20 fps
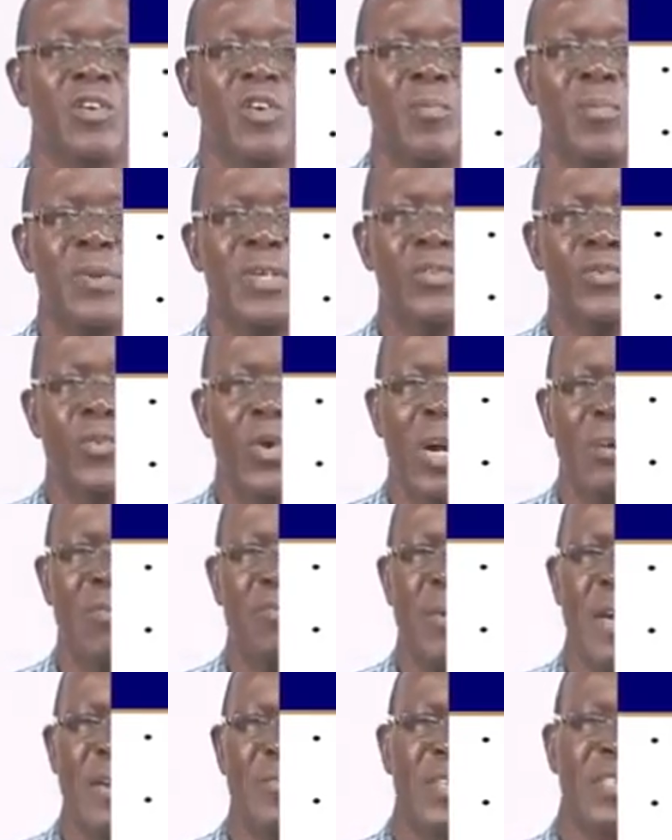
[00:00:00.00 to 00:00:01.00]
companies will
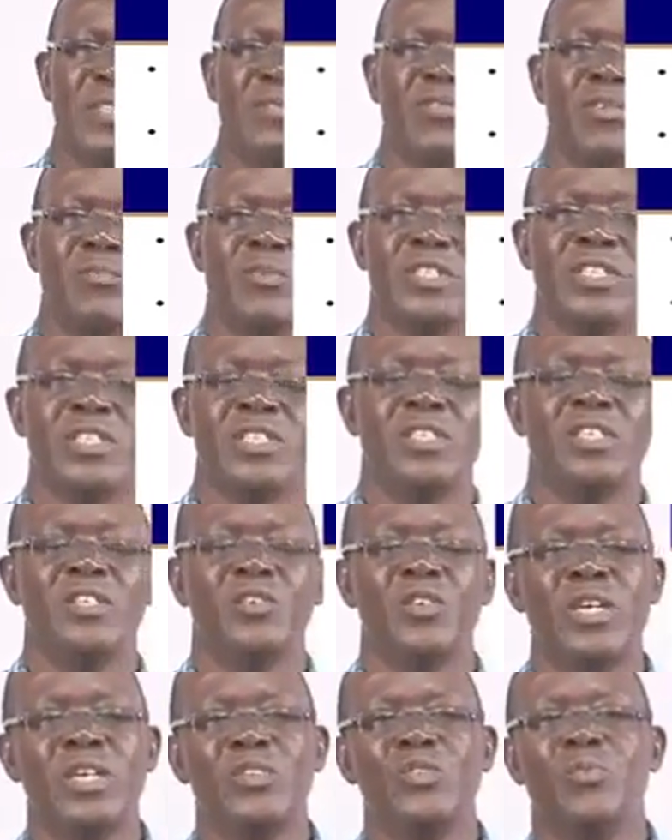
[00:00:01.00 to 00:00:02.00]
have private information
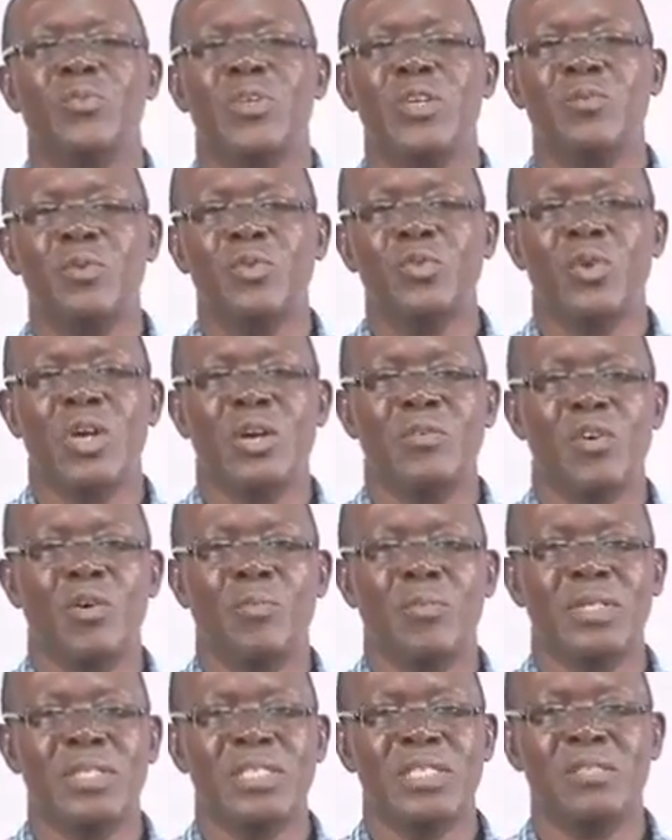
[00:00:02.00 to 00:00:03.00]
in order to be able to have
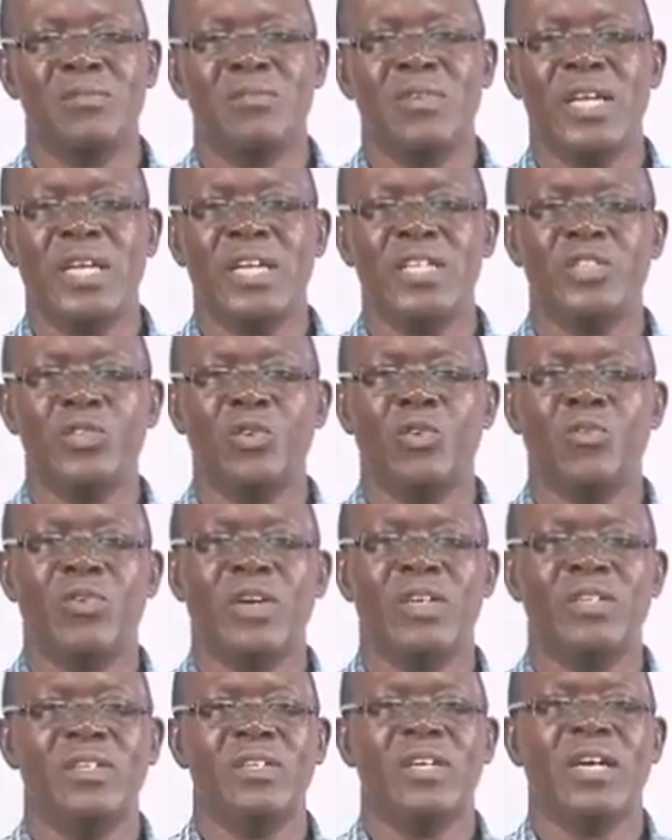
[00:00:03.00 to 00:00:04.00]
competitive edge
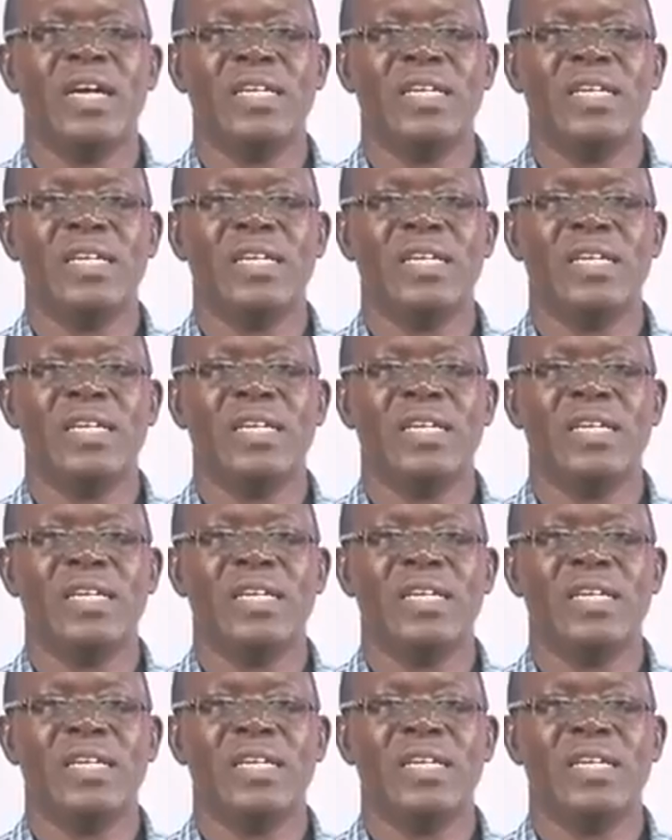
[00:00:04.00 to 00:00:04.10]
over